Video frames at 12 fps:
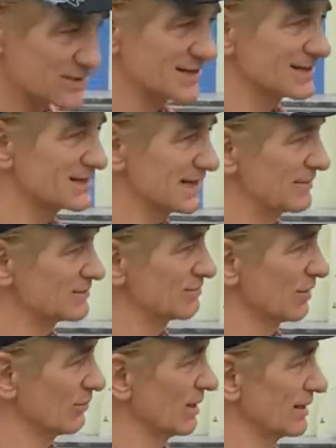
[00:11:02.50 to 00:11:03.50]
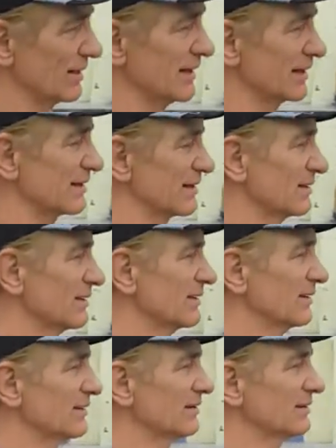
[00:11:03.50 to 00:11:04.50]
6 times in my right leg.
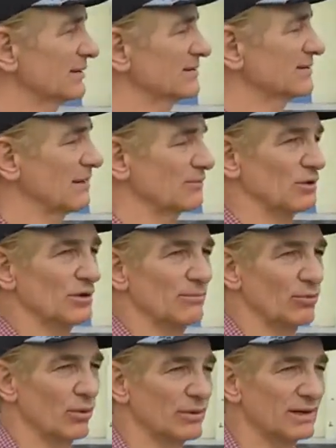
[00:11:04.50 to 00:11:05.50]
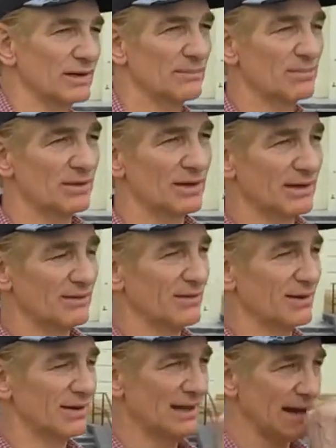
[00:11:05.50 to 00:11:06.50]
I stepped on a board to get up in
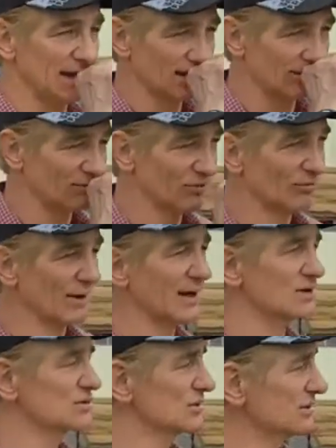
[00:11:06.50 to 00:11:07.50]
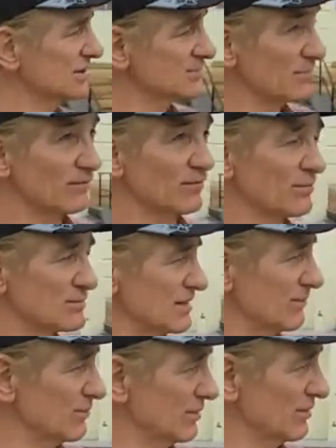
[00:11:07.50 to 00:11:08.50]
the attic of the garage because my friend was
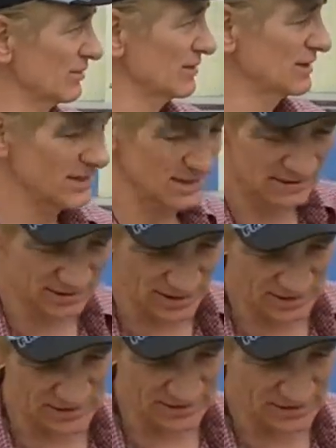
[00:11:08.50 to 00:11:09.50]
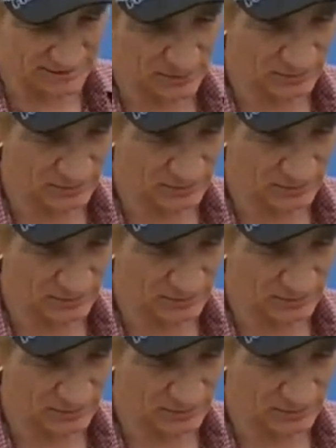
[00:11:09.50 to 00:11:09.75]
up there. He said, "Yeah, just step